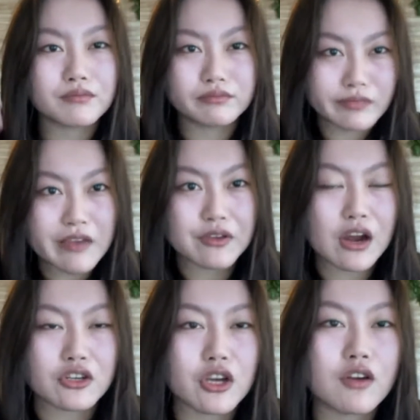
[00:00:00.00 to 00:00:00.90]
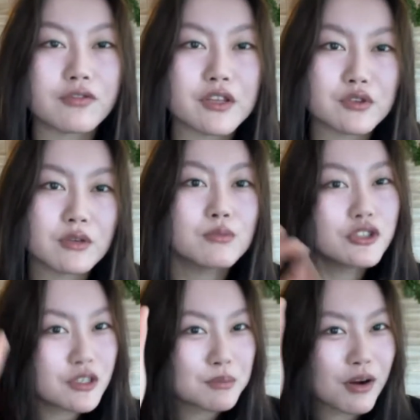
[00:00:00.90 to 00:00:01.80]
if you actually are friends with them, which
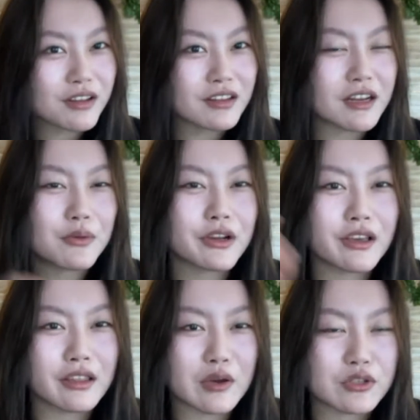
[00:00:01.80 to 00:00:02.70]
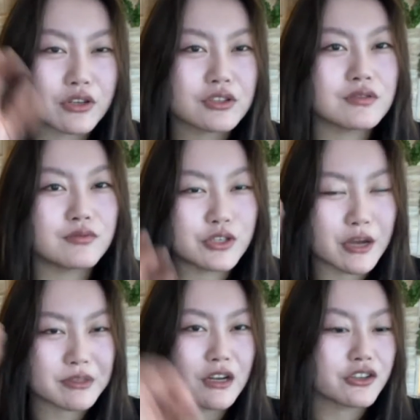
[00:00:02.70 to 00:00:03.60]
is part of the networking thing, which
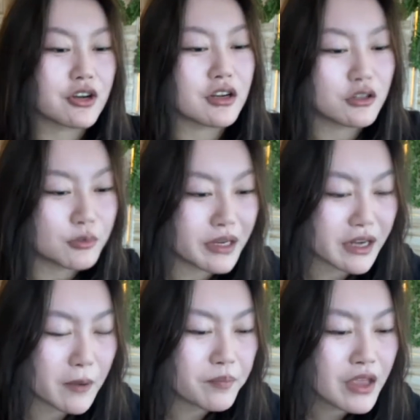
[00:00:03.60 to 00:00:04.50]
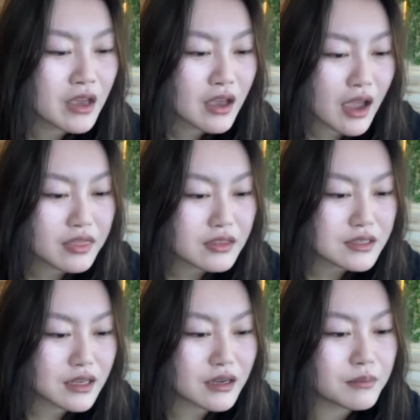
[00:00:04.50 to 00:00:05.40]
I'm touching on a little bit now. And then the
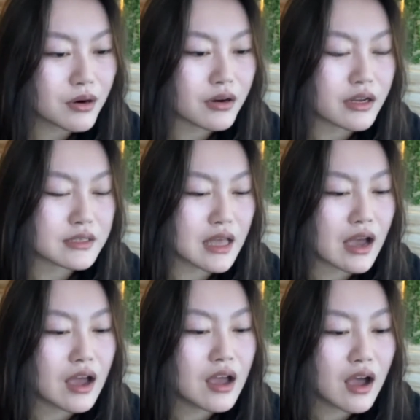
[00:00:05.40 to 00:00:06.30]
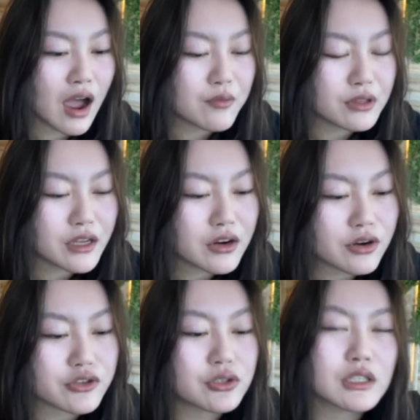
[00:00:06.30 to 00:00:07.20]
second part is that I really
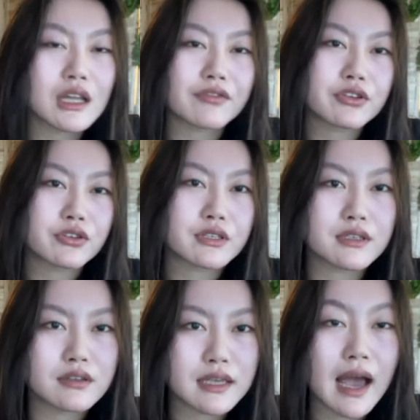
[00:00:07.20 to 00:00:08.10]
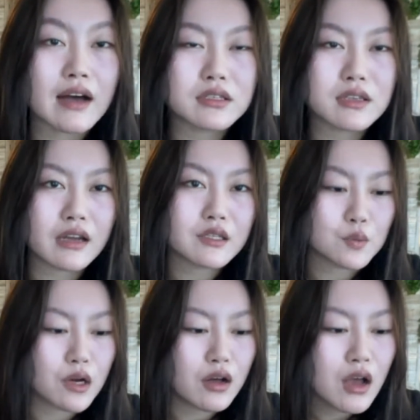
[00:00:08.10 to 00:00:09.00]
encourage you to leverage your skill set outside as
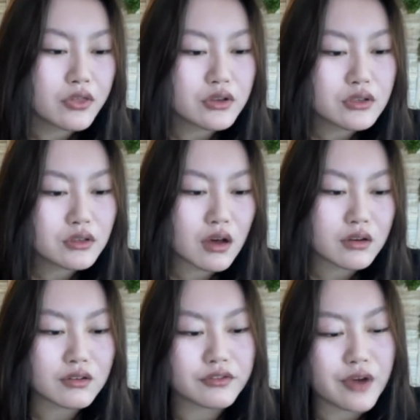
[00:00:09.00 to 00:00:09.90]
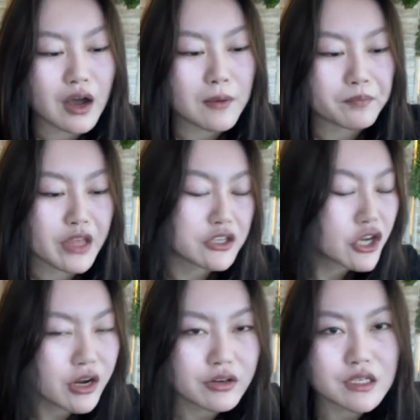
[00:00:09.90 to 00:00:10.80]
well. There's a lot of like
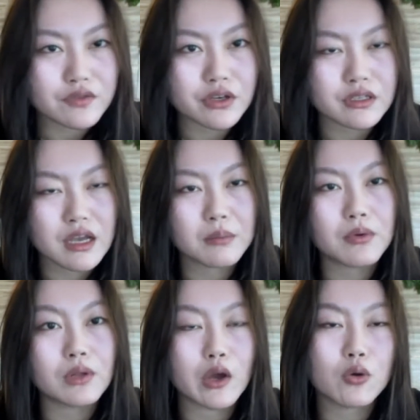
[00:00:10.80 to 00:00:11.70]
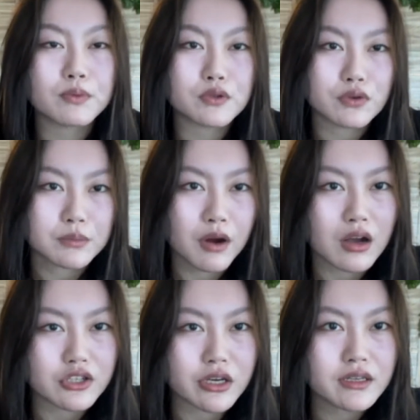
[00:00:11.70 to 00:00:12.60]
charities, for example, like open source
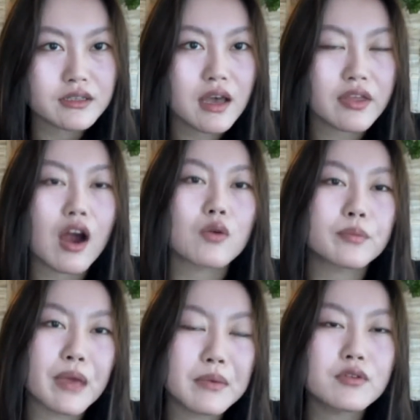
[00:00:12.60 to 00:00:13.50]
projects that are maybe